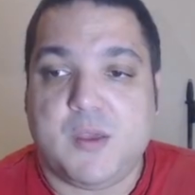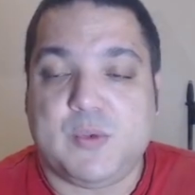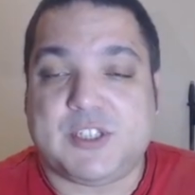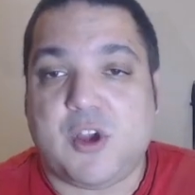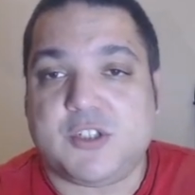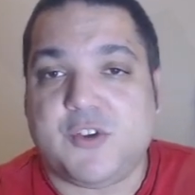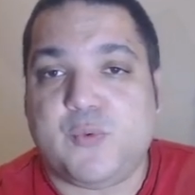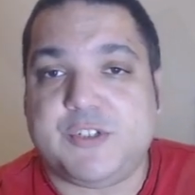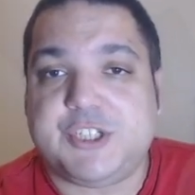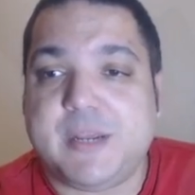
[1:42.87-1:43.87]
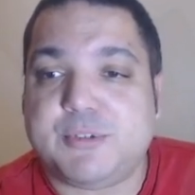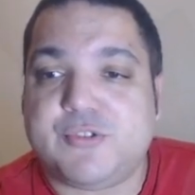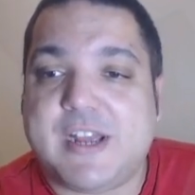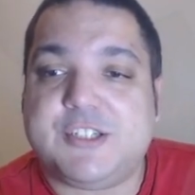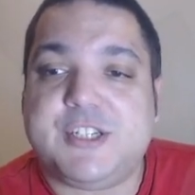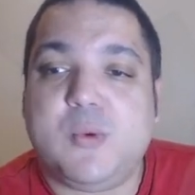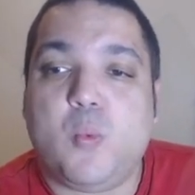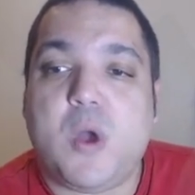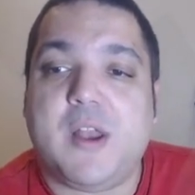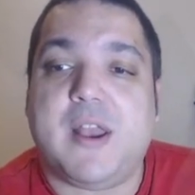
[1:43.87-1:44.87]
We start off with chip strategy
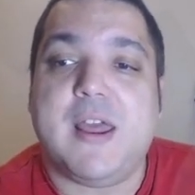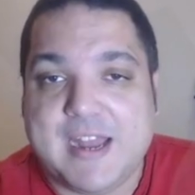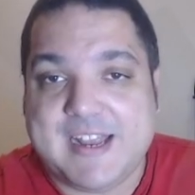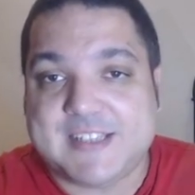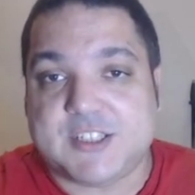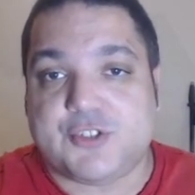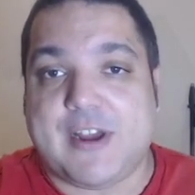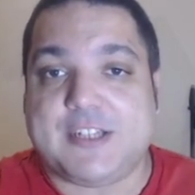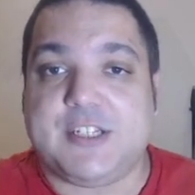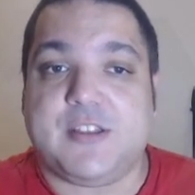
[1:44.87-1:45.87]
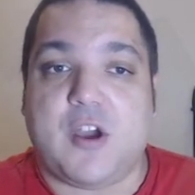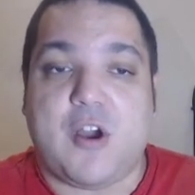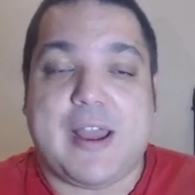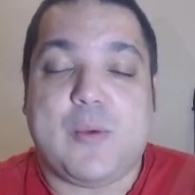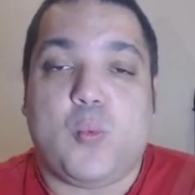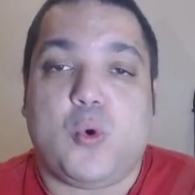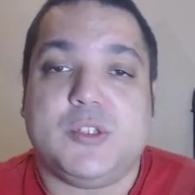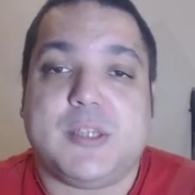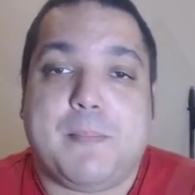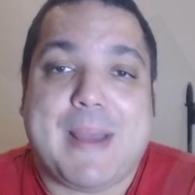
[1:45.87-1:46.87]
1, and it is the strategy that I
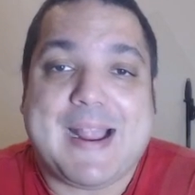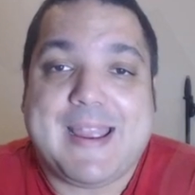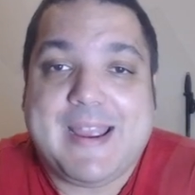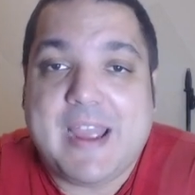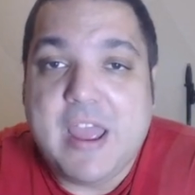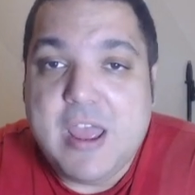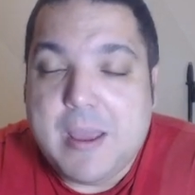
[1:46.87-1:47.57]
was backing